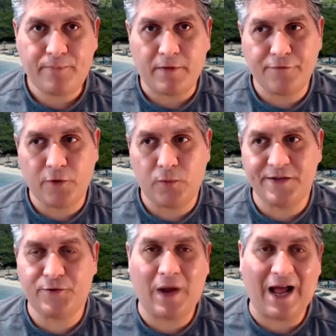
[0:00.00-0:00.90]
So we
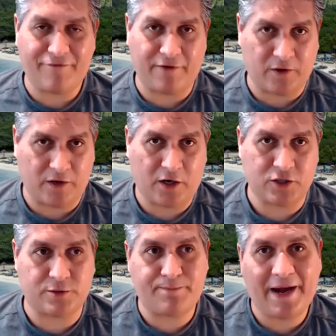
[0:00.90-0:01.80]
do have a
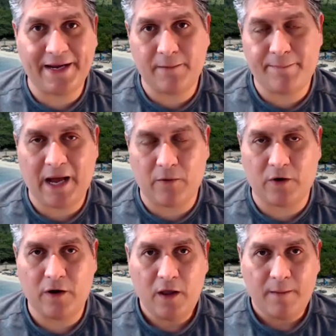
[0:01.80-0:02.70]
large buying
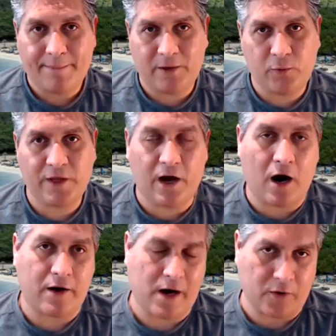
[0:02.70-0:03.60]
power, but we
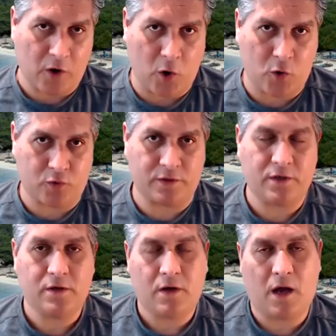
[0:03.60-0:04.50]
are our
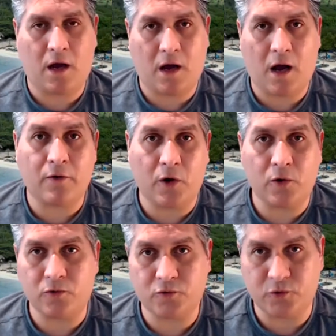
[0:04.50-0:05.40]

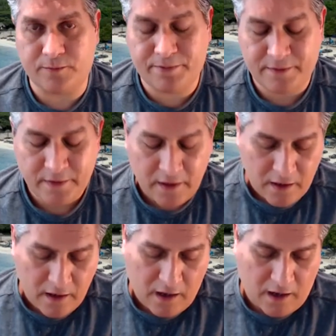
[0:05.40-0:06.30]
own group.
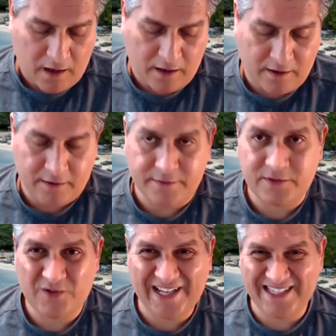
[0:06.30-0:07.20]
So
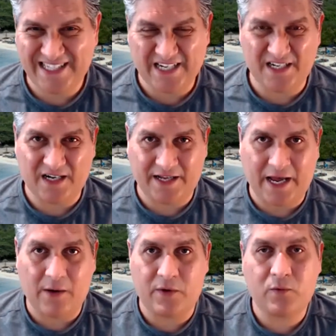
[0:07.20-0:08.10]
that's technically
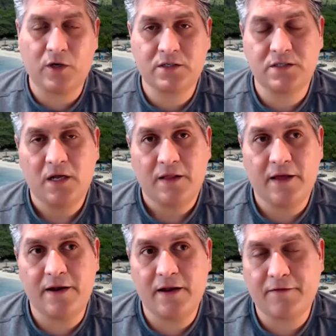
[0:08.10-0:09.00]
how it works.
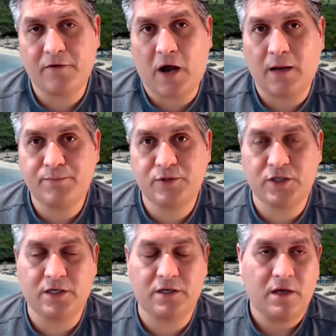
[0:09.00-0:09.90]
Another
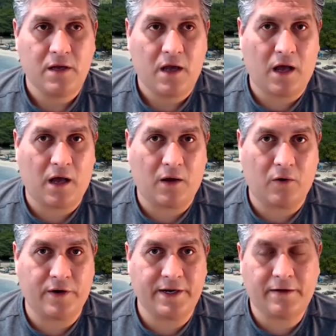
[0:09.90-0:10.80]
option,
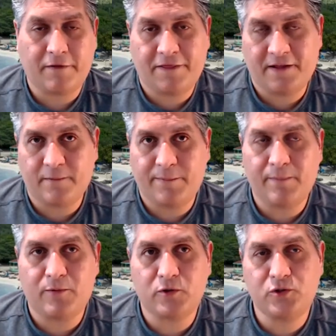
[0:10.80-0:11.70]
or another thing that
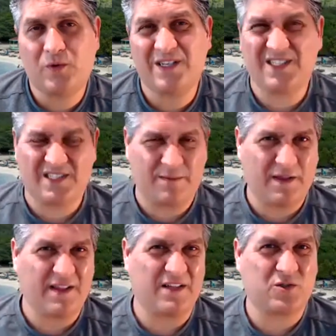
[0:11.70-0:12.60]
people do is
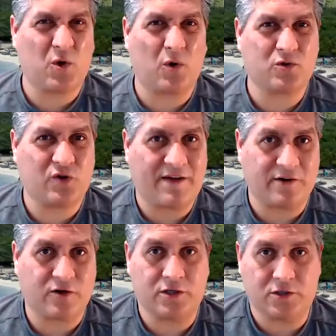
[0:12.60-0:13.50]
something that's called
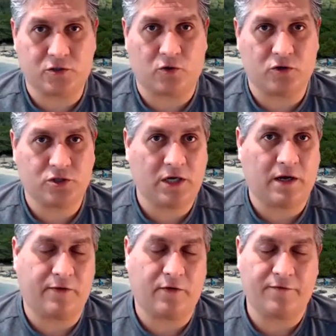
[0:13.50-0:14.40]
travel consortia. I
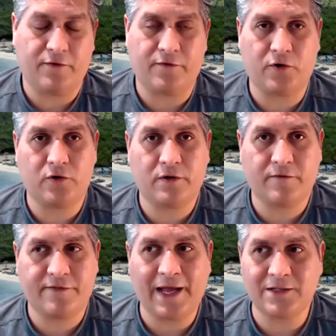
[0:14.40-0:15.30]
don't know if you've heard
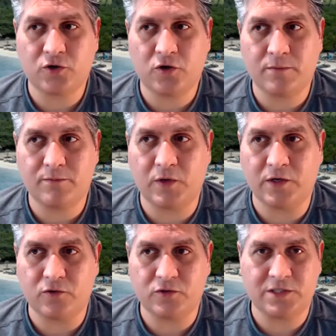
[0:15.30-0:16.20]
of that term. When
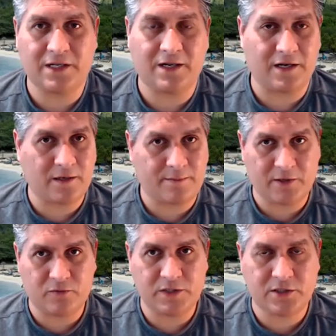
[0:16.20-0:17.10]
you did a little bit
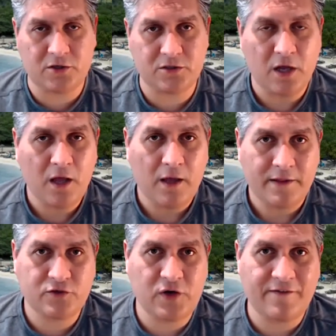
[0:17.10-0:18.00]
of research,
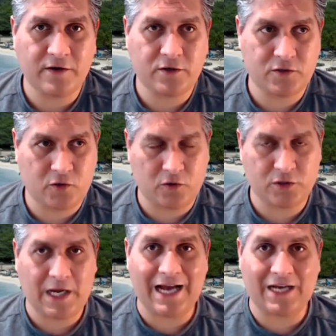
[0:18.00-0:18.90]
the travel
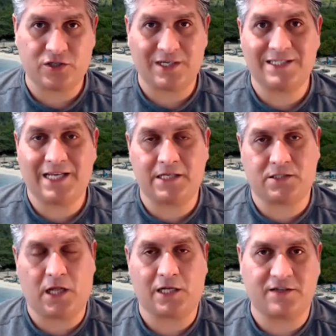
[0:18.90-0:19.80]
consortia actually
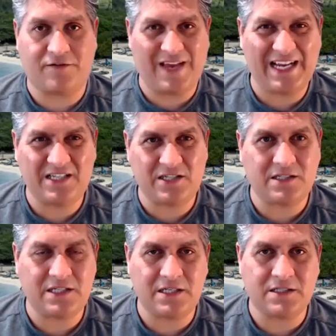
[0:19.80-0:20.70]
takes lots of
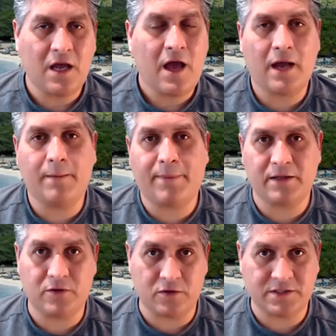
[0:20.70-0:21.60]
agencies and
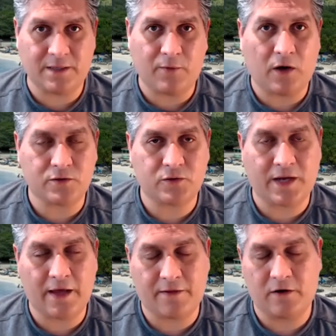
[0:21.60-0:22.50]
bundles them all
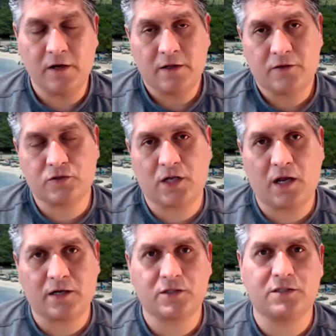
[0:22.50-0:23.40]
together. There's a lot of,